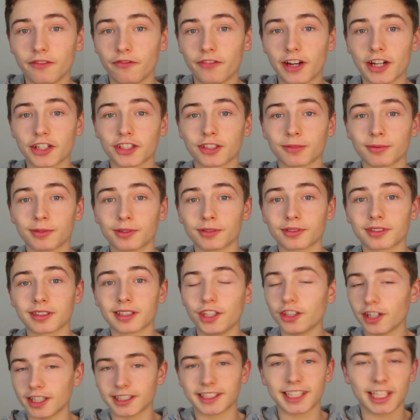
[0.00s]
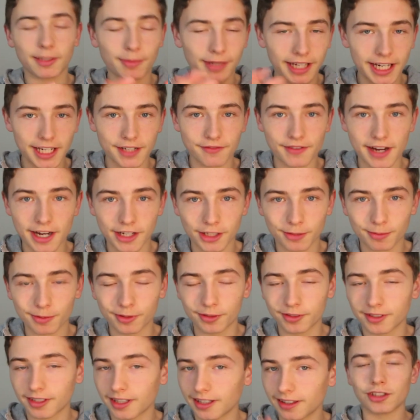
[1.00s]
Vegetables, you guys need to be eating
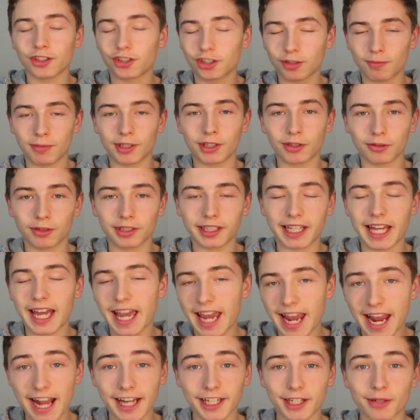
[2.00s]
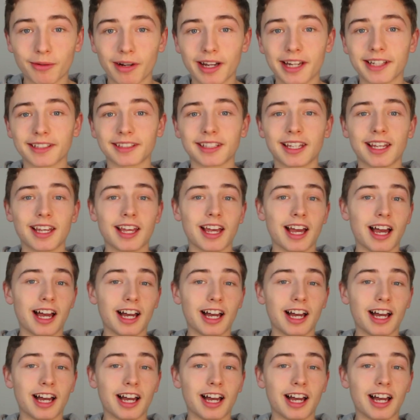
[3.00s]
vegetables. You should be doing that anyways.